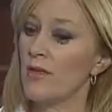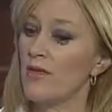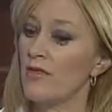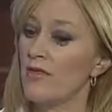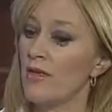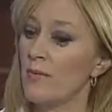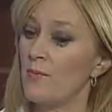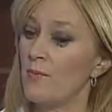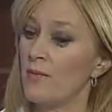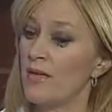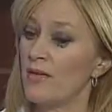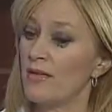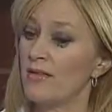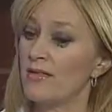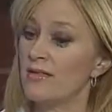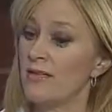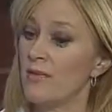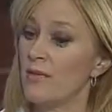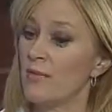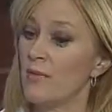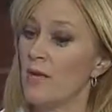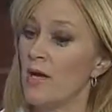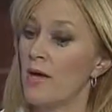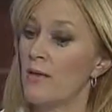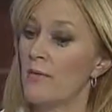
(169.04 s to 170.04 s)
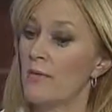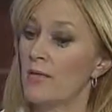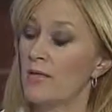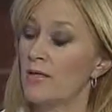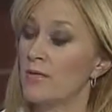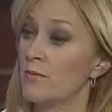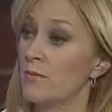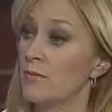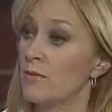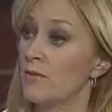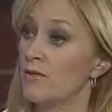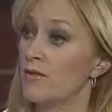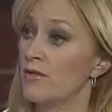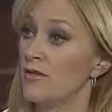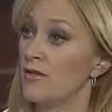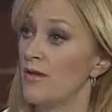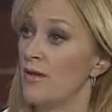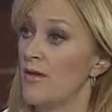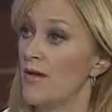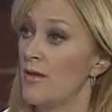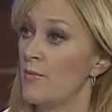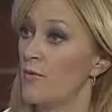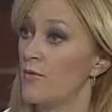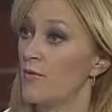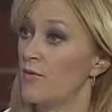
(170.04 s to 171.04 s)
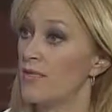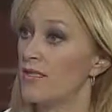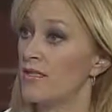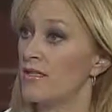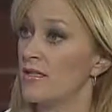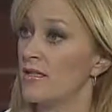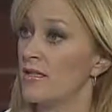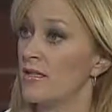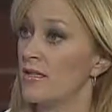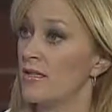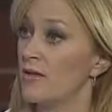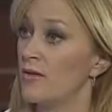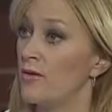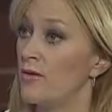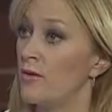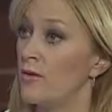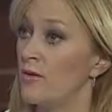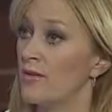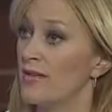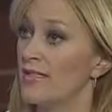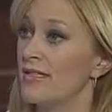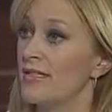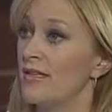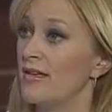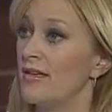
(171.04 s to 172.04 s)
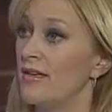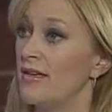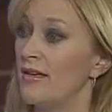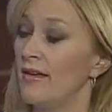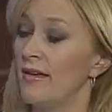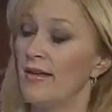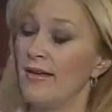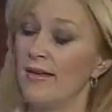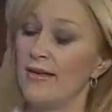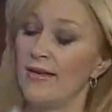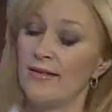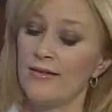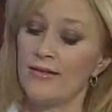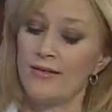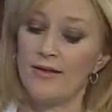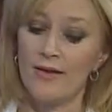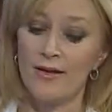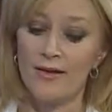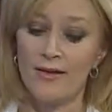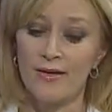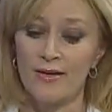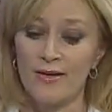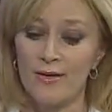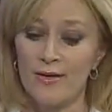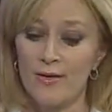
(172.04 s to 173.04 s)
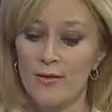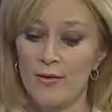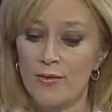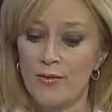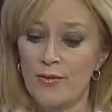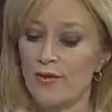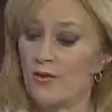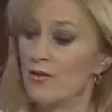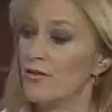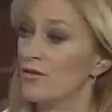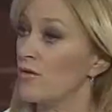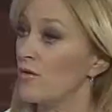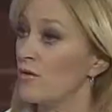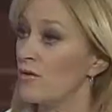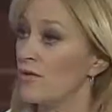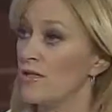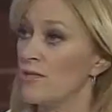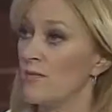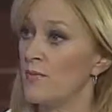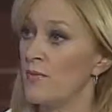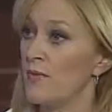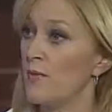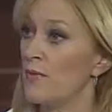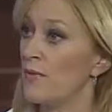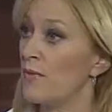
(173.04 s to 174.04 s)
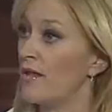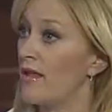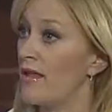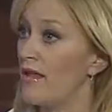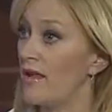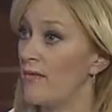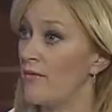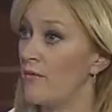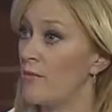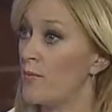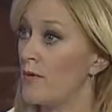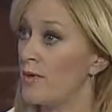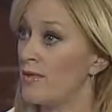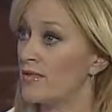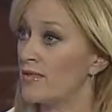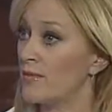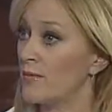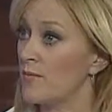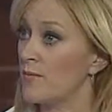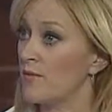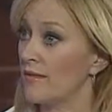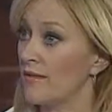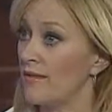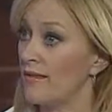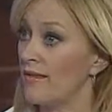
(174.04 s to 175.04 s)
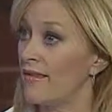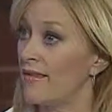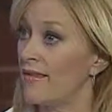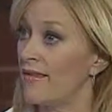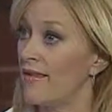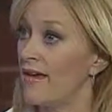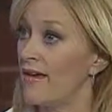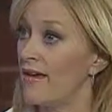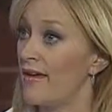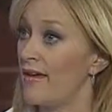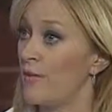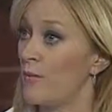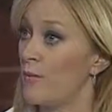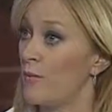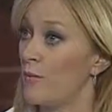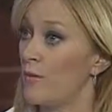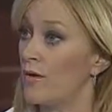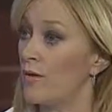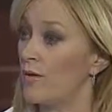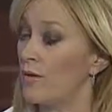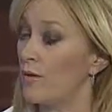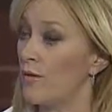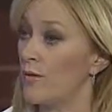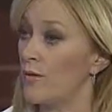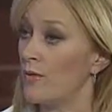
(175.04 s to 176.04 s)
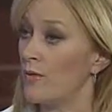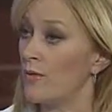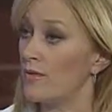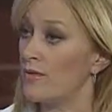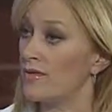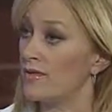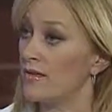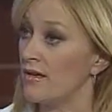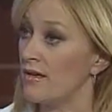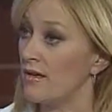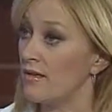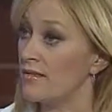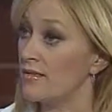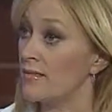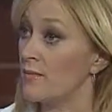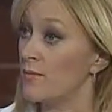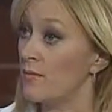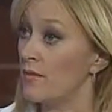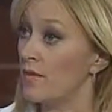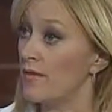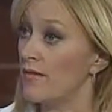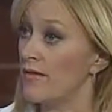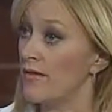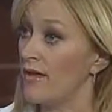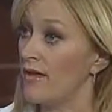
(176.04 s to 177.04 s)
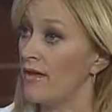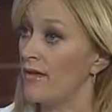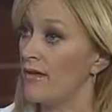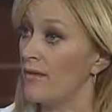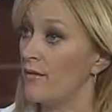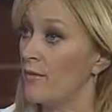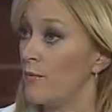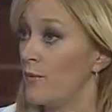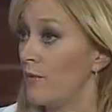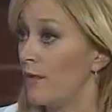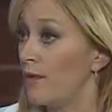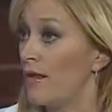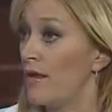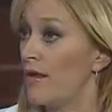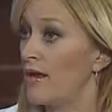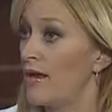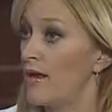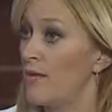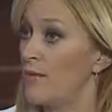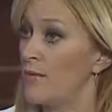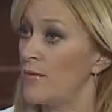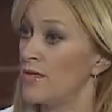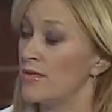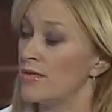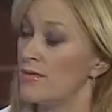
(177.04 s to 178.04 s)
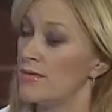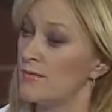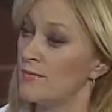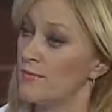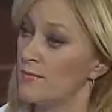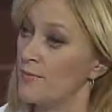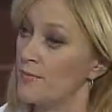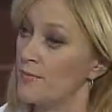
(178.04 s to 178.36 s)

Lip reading: about that big steam pipe explosion that happened recently in New York City, and you know, the concerns that people have about something like that. And what are your thoughts on something like that when that happens?